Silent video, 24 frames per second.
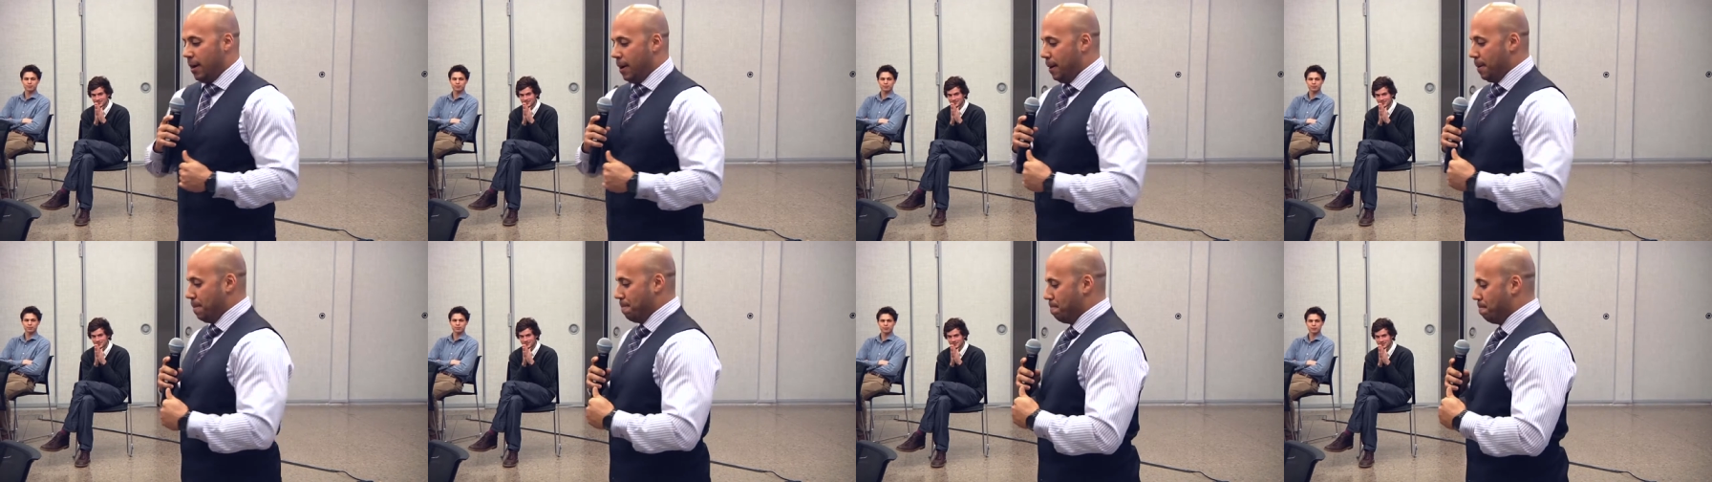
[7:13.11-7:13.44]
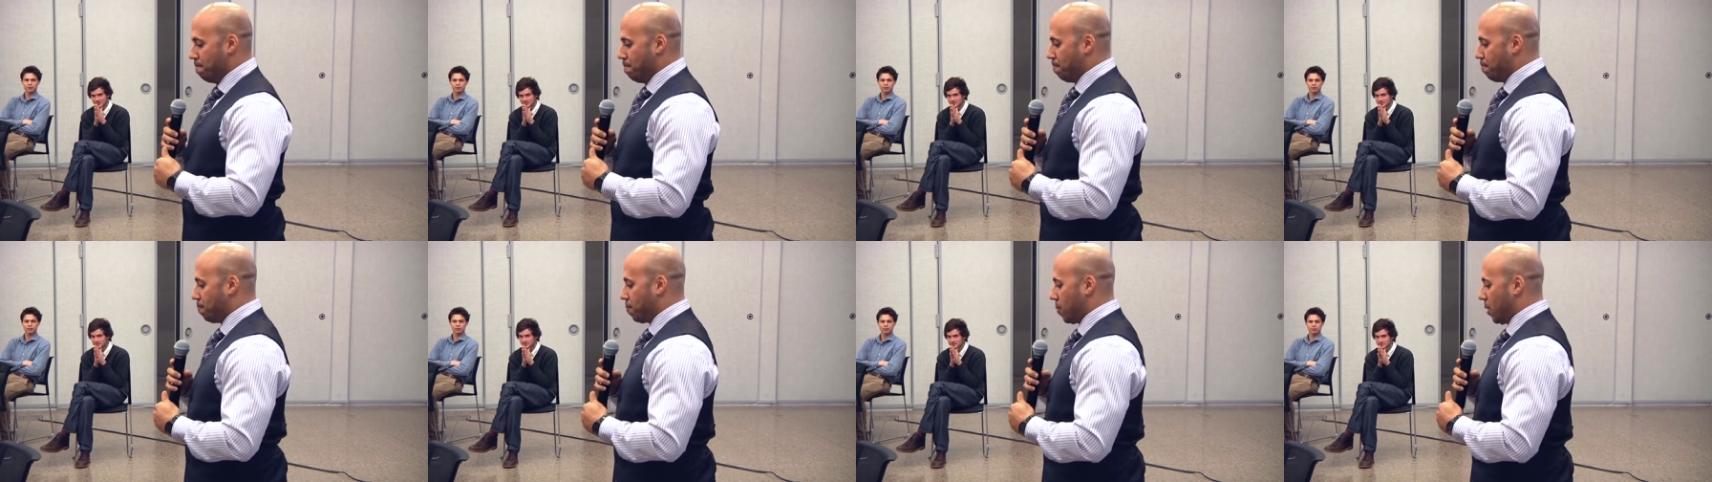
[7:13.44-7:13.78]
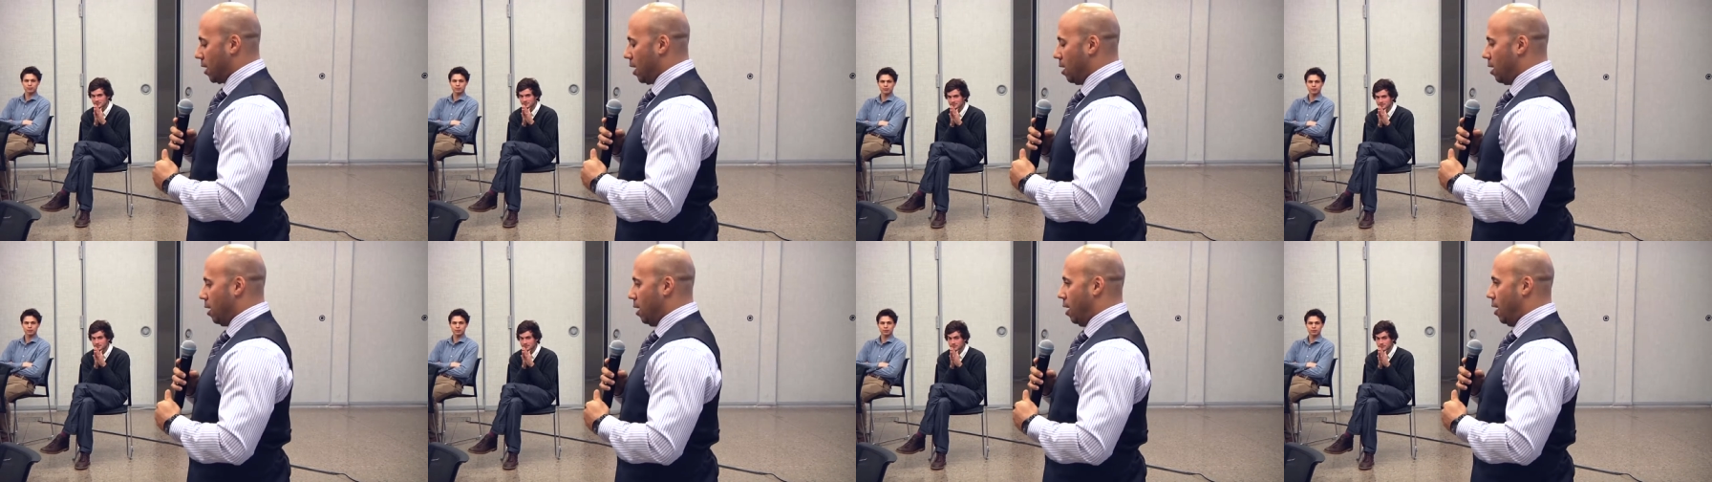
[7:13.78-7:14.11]
um,
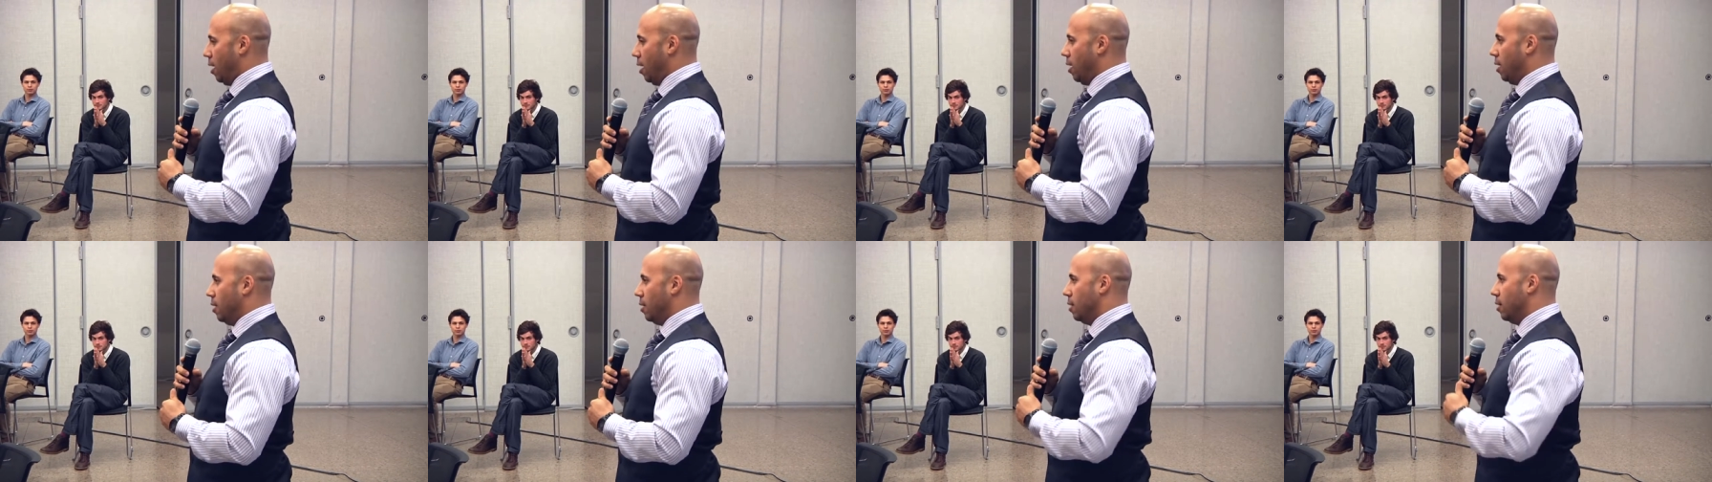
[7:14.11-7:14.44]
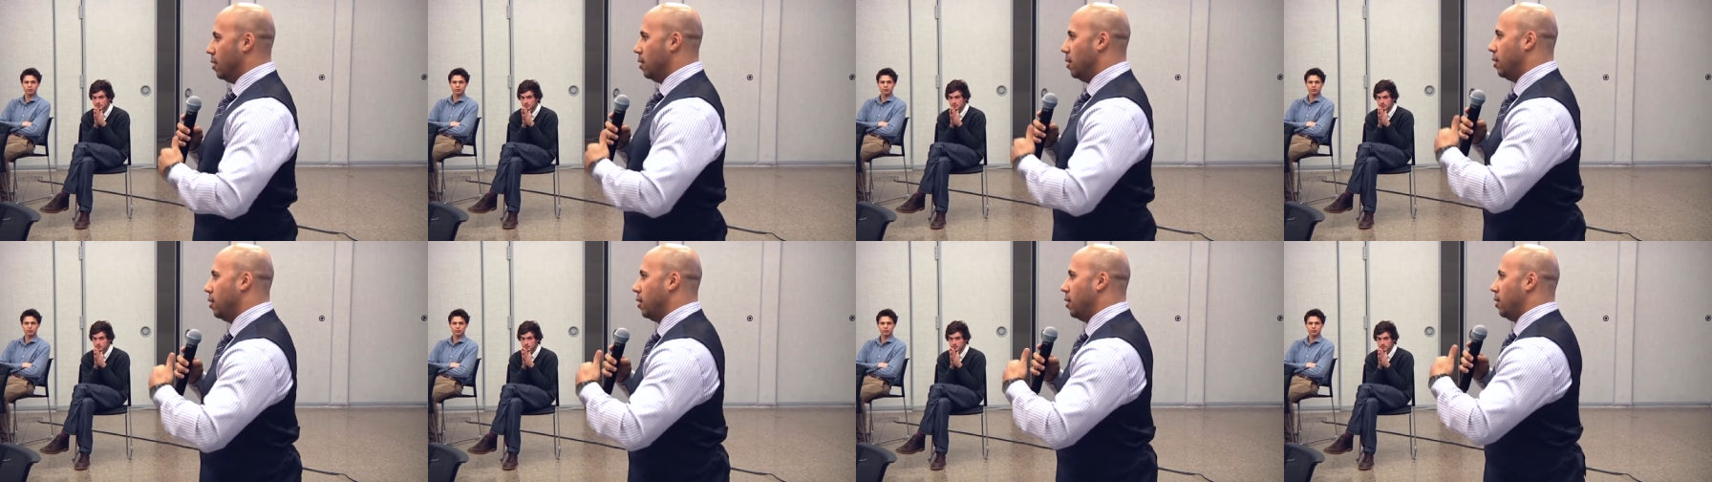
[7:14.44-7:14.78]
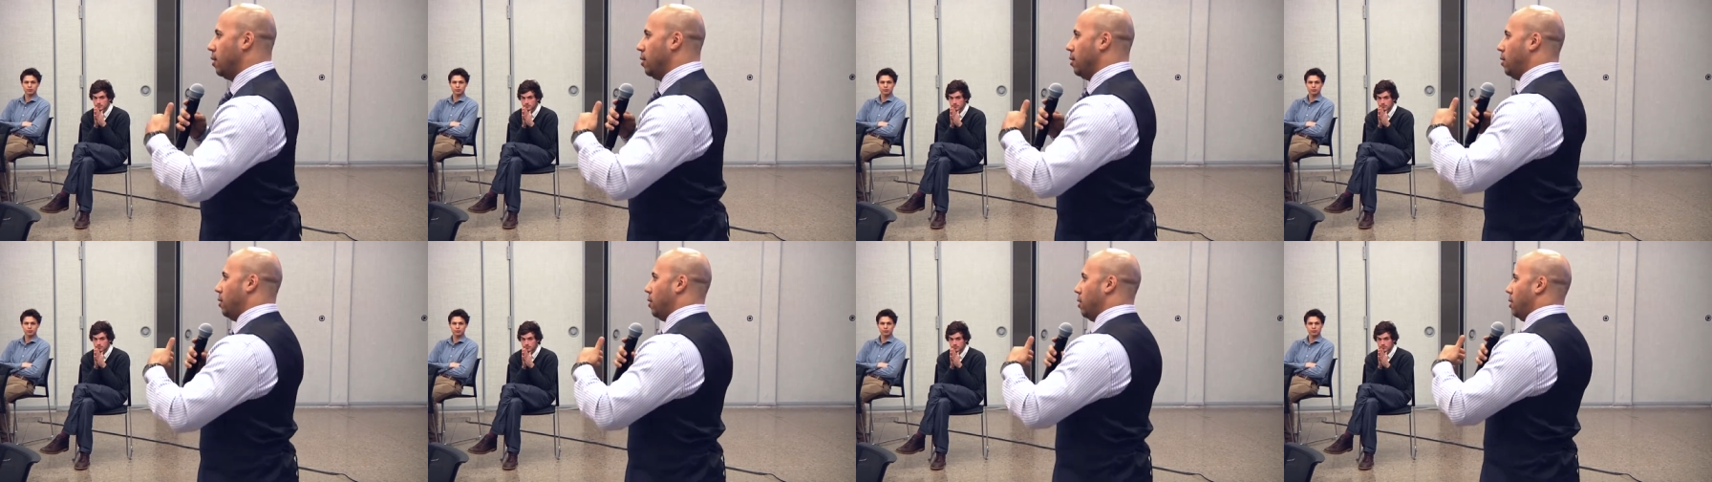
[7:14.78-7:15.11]

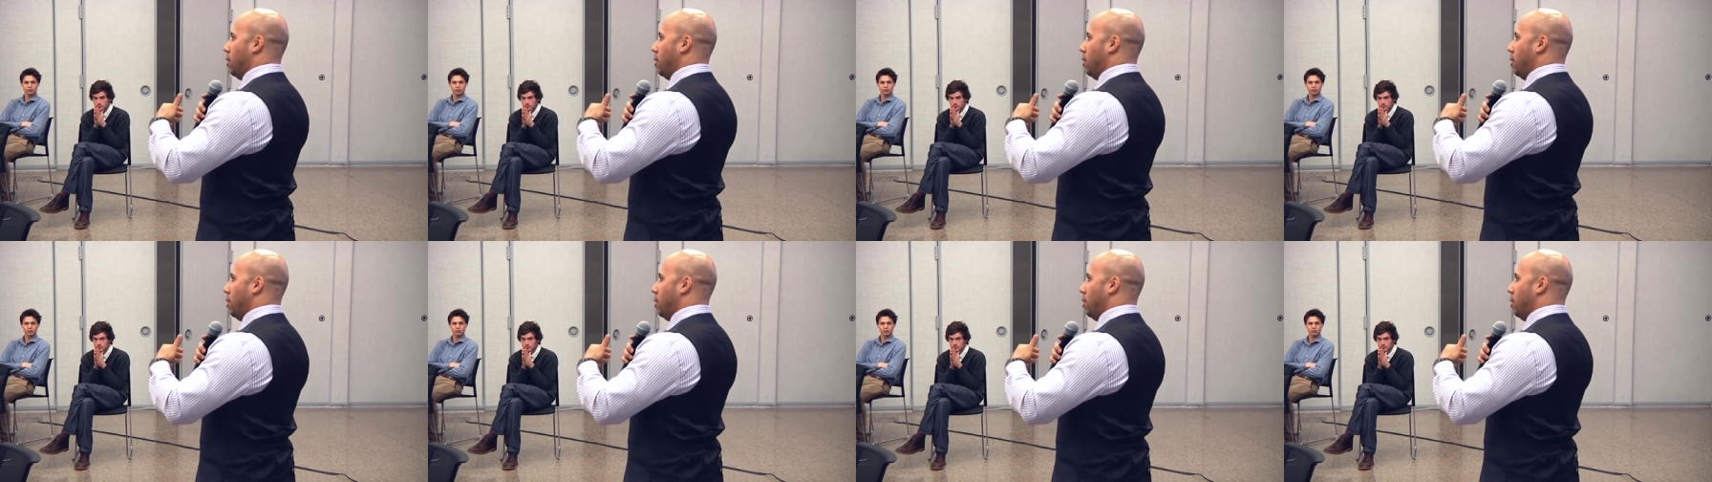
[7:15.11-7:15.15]
and